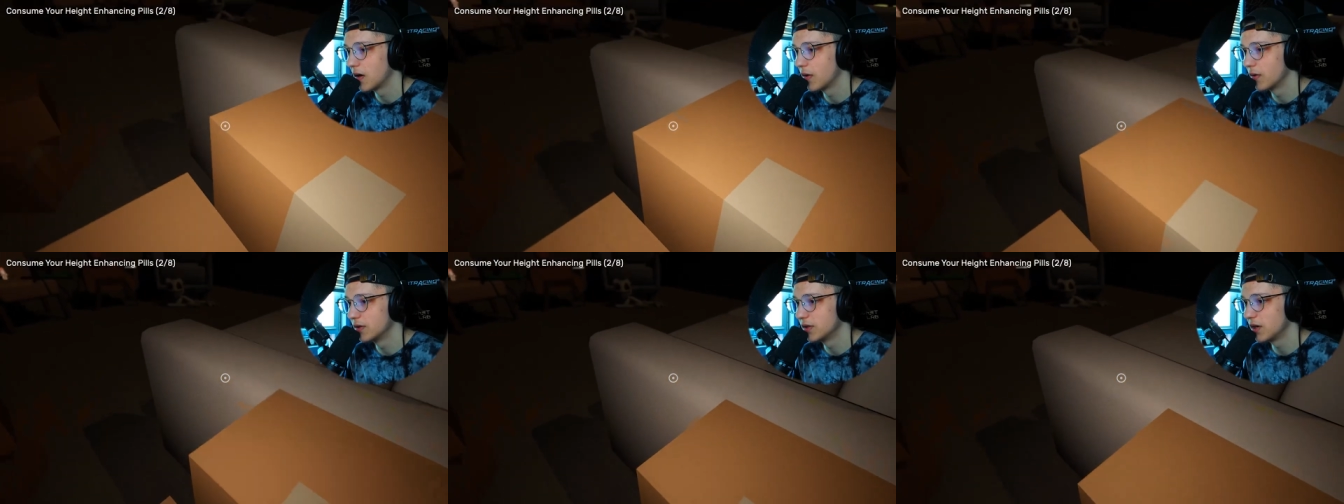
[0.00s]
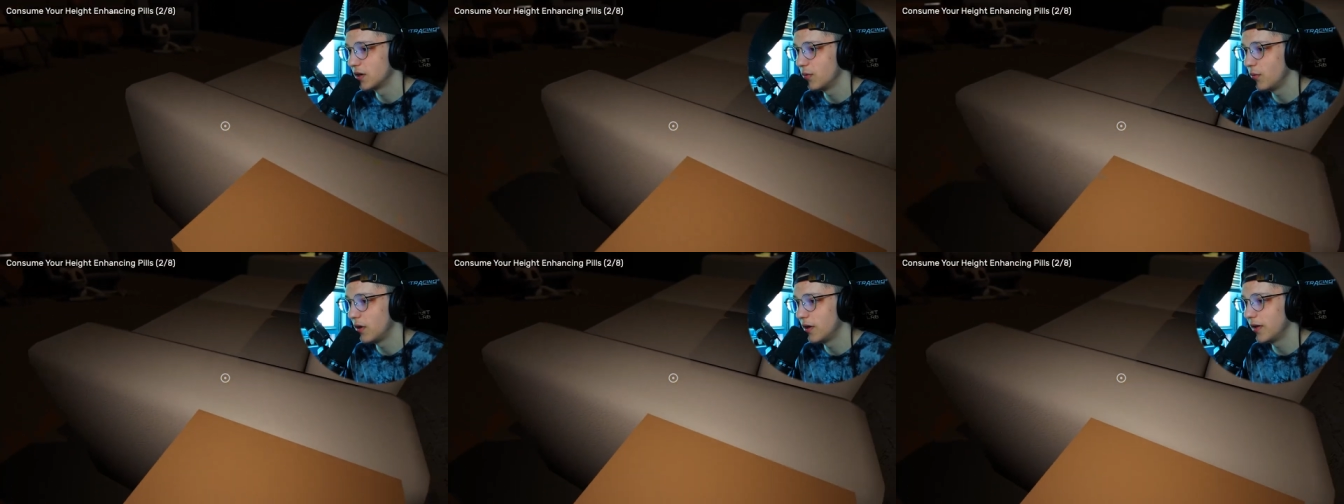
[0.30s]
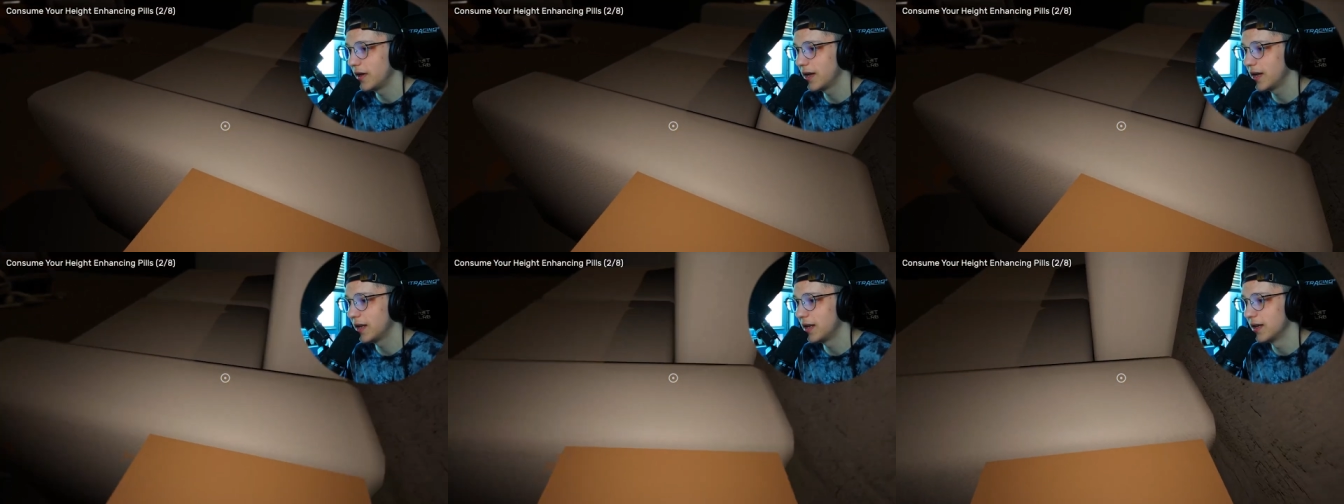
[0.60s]
was there one,
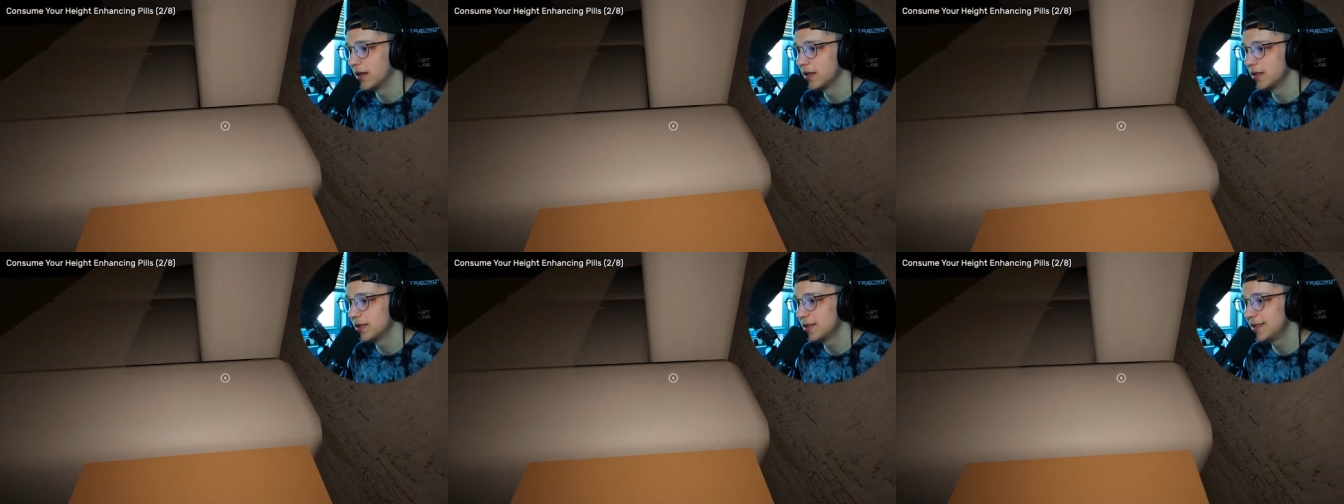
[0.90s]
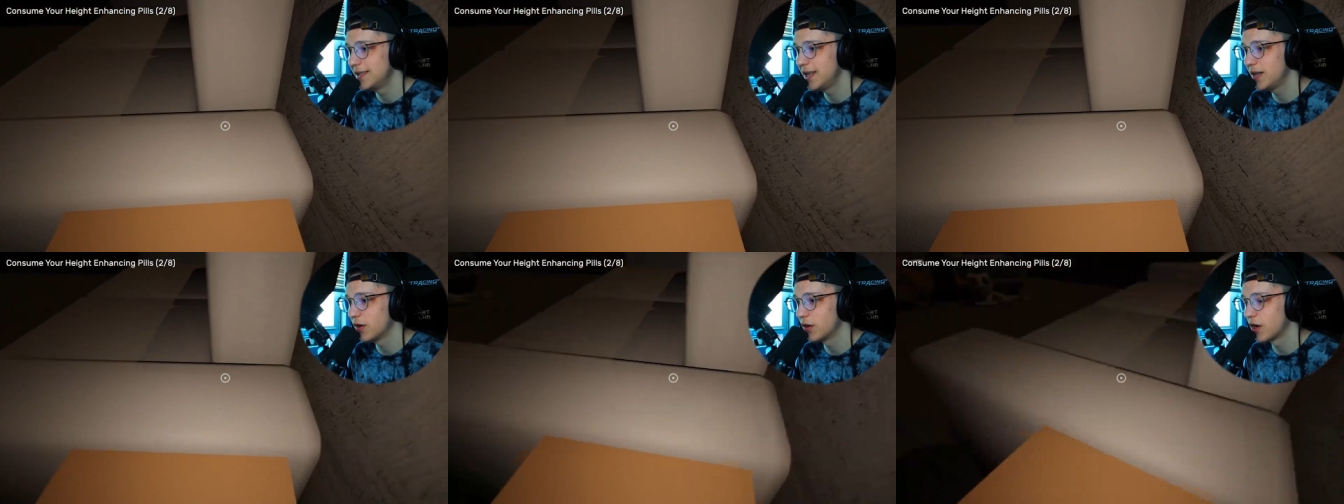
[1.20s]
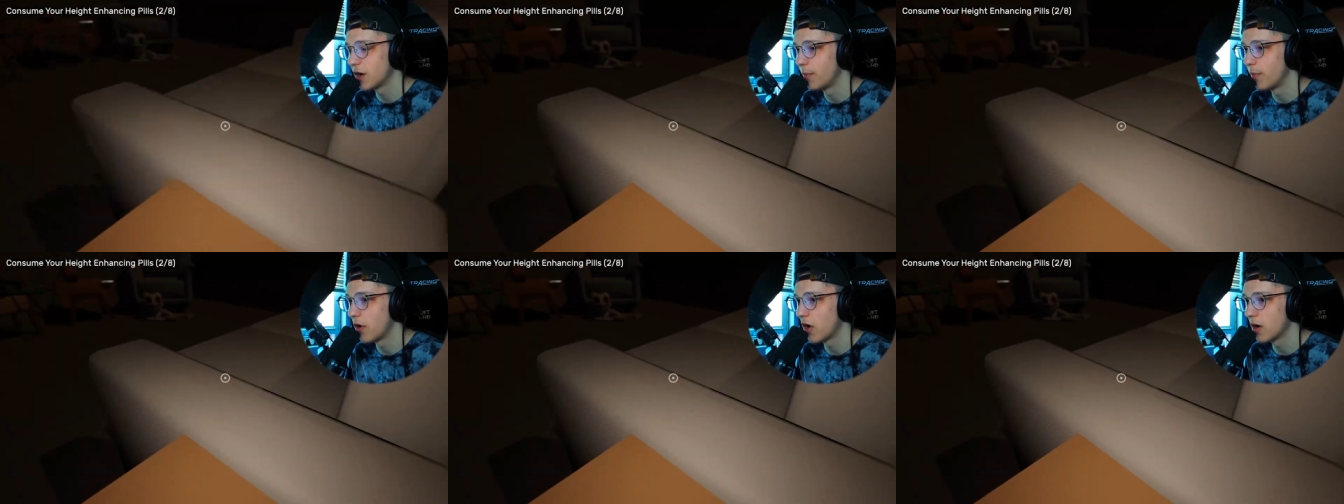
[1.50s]
like, in a
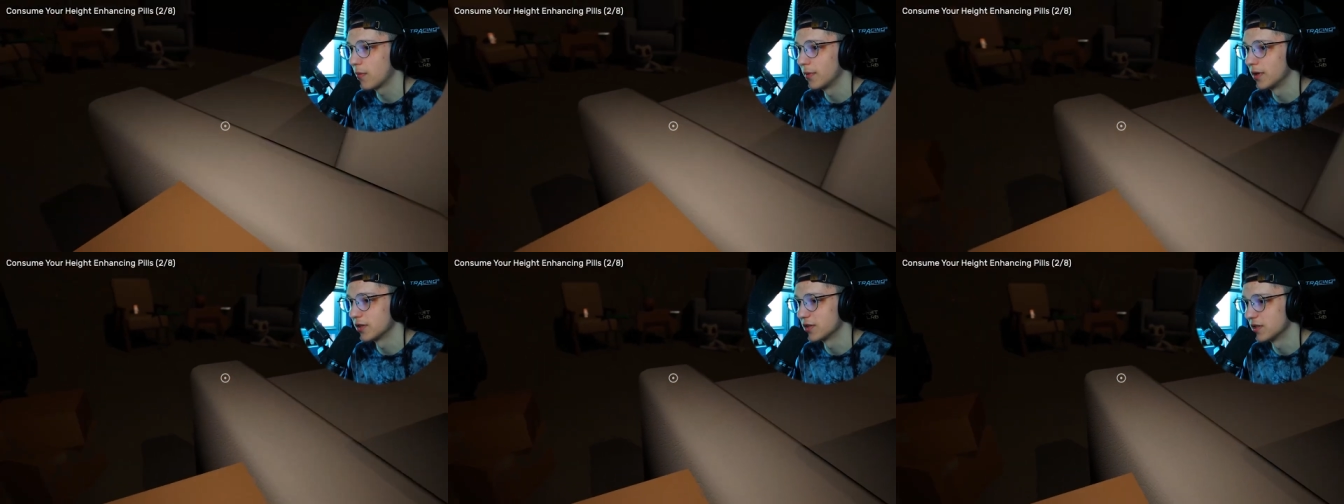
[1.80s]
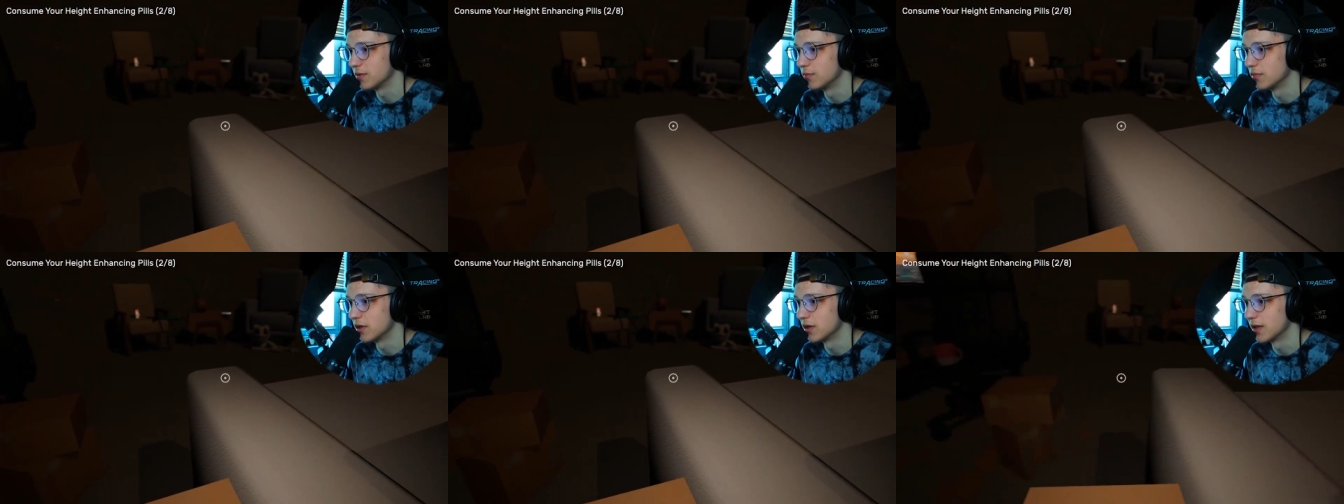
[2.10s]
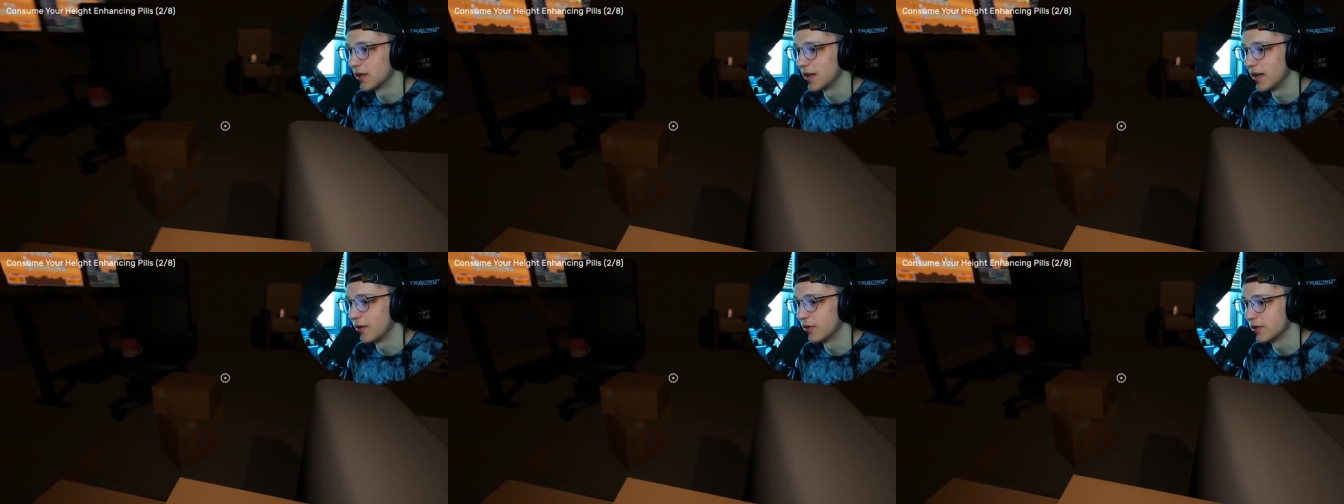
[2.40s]
secret compartment somewhere
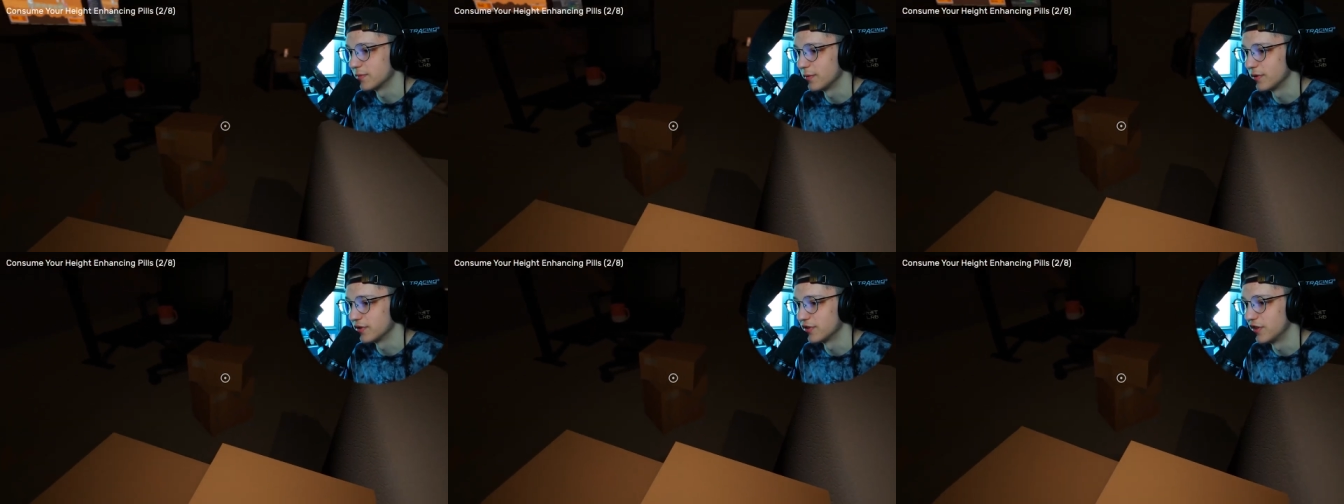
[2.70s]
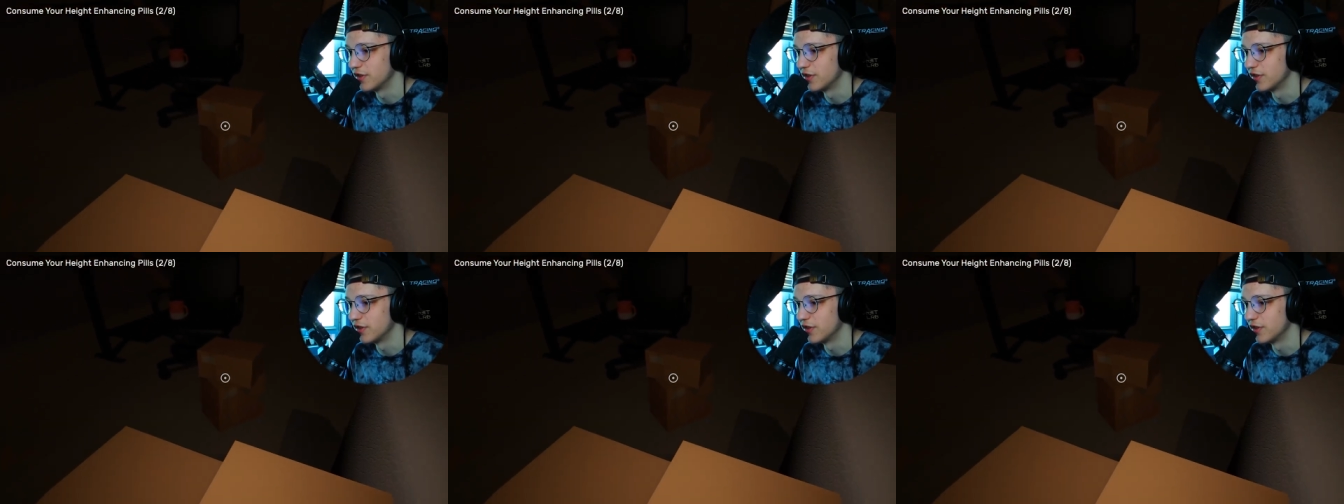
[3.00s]
that I was supposed to